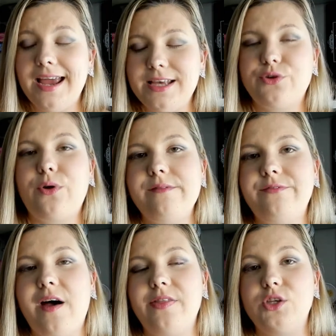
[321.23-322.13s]
his
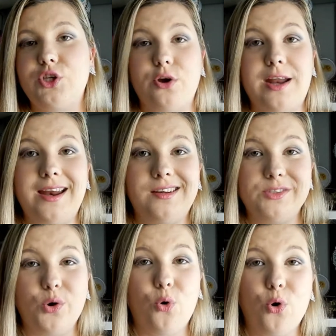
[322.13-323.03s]
grandfather donated
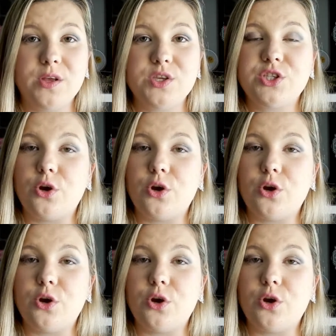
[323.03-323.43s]
his organs,